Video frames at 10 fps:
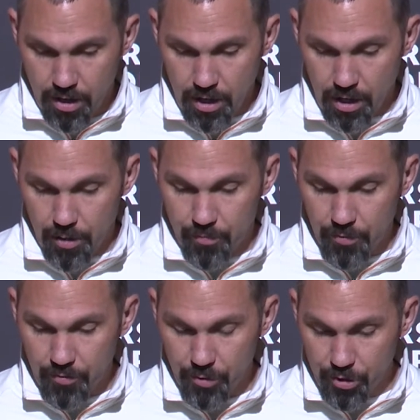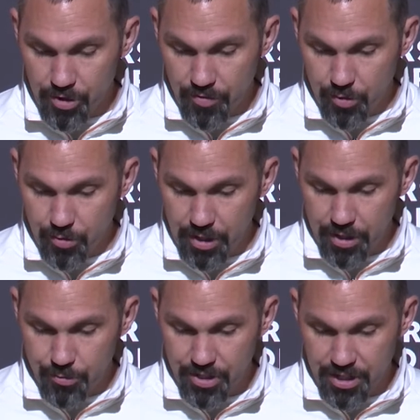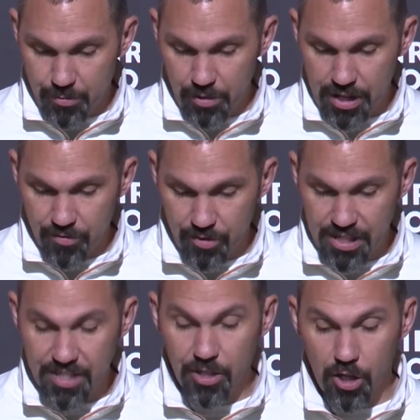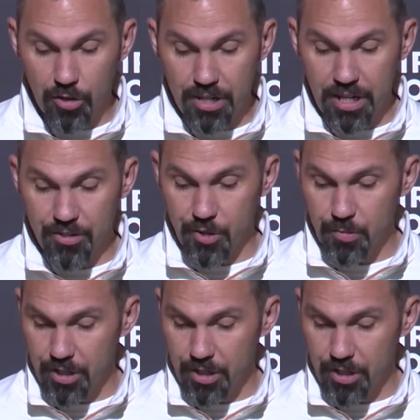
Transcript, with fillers: Um, for those of you interested in applying for season-long credentials,